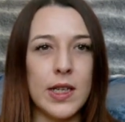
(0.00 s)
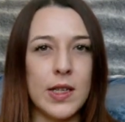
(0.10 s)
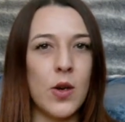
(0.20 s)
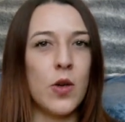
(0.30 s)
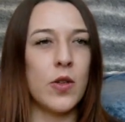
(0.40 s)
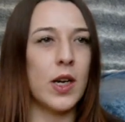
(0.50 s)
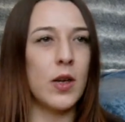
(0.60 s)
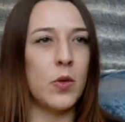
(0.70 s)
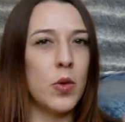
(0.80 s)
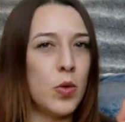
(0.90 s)
There's a lot of
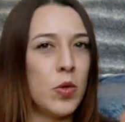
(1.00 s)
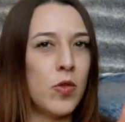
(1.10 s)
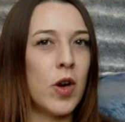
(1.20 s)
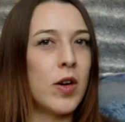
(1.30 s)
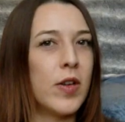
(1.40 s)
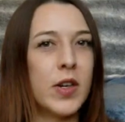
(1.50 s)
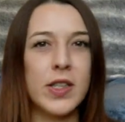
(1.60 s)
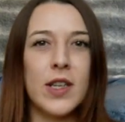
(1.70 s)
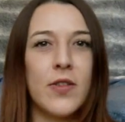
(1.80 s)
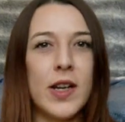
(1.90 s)
kind of woo-woo rah-rah
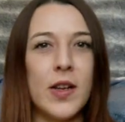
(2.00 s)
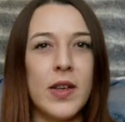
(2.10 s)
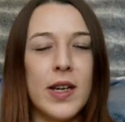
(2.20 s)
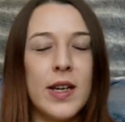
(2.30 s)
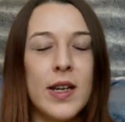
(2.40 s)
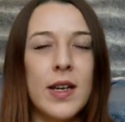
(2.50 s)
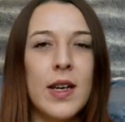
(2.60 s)
stuff out there,